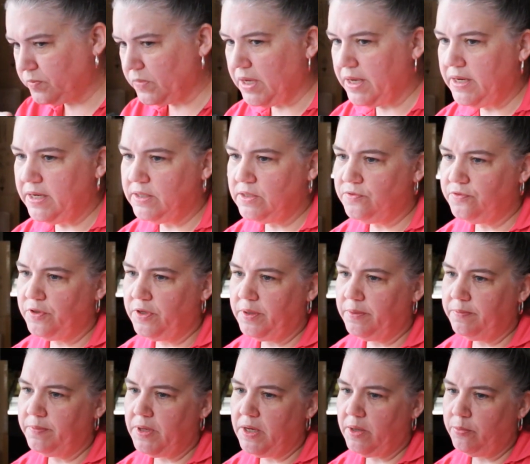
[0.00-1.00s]
and it's
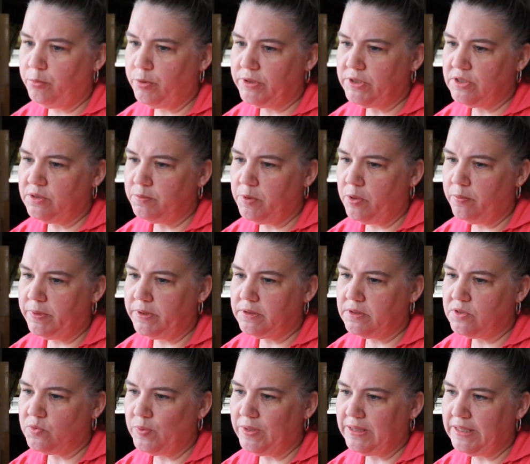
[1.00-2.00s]
from uh, Precious
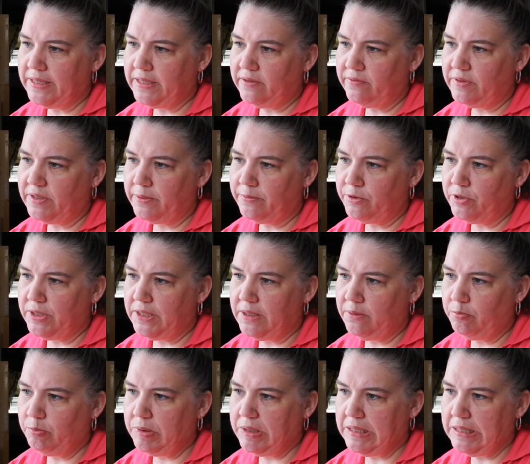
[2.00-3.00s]
Moments, Sweet Land of
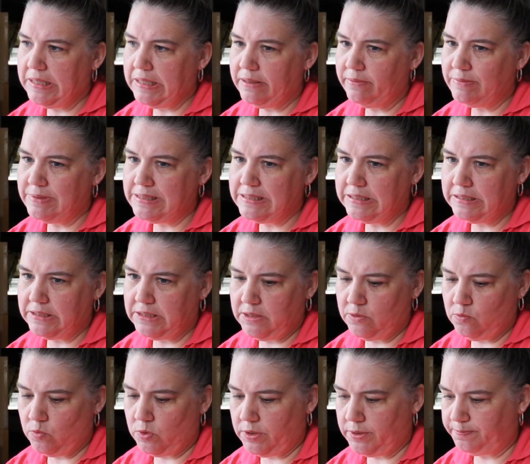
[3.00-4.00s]
Liberty,
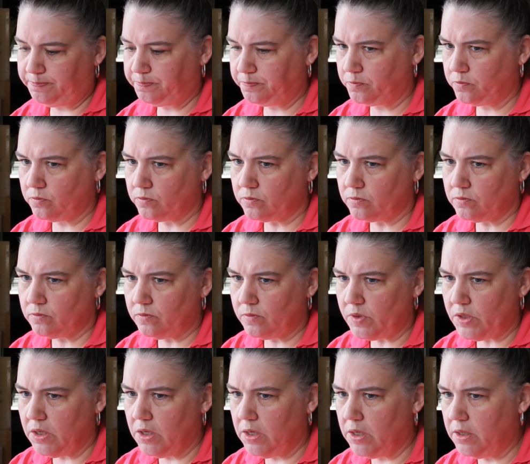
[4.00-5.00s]
PM61,
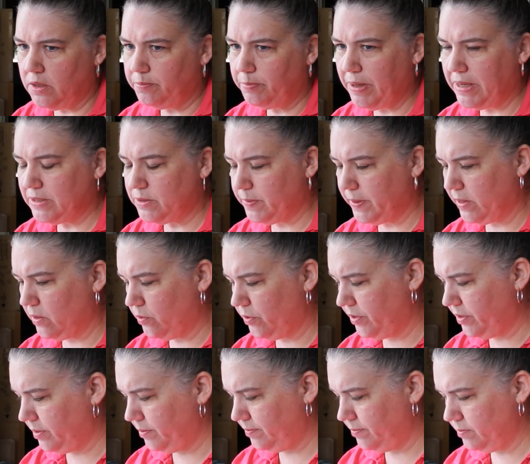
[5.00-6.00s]
uh, Pats by
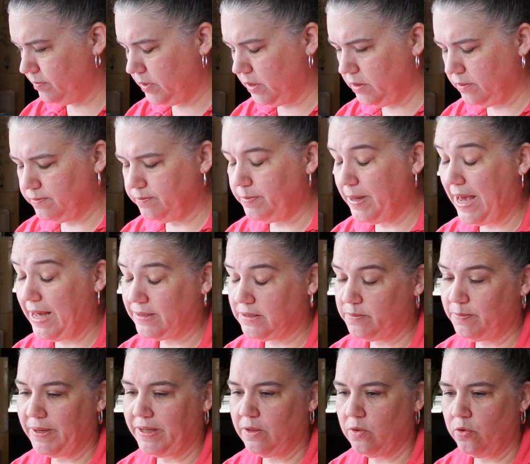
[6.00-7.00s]
Gloria, uh, Pats
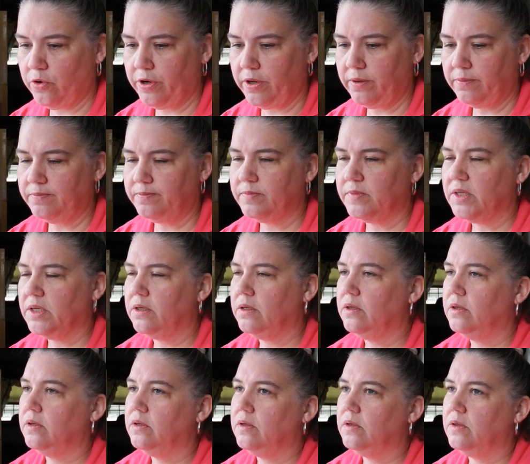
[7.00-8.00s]
by Gloria.
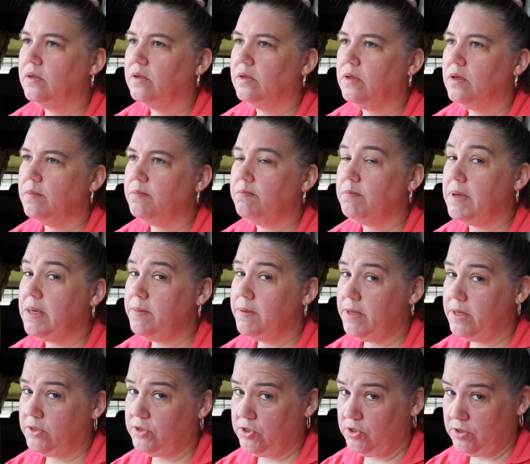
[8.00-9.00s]

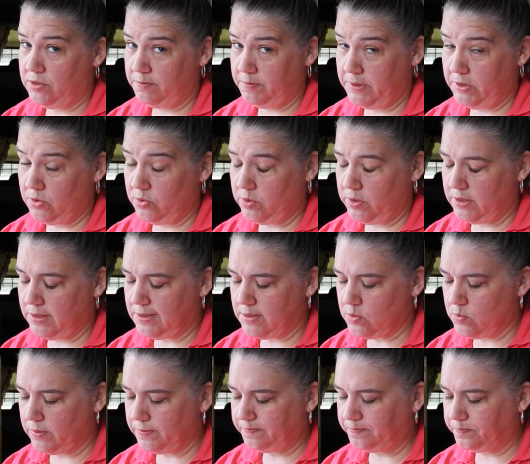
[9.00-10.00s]
Maybe I shouldn't be doing
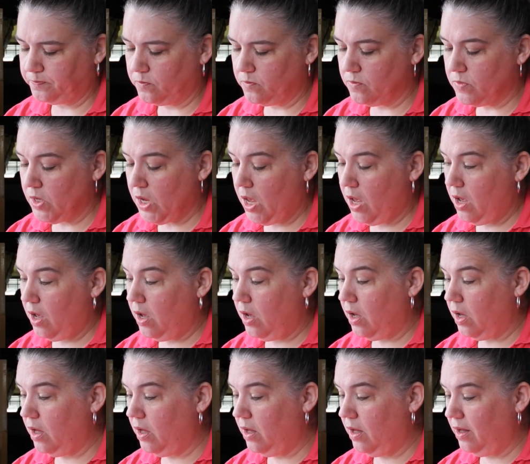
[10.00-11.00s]
this one.
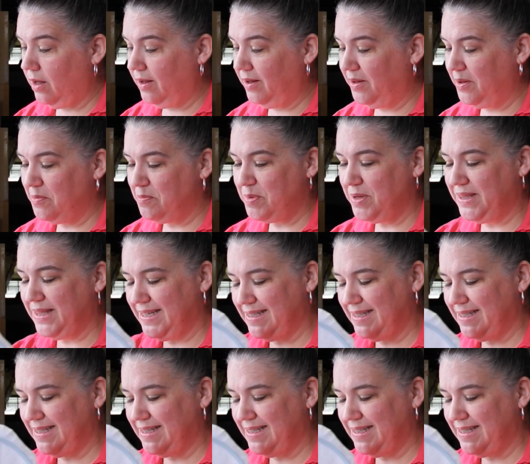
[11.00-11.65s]
Uh, but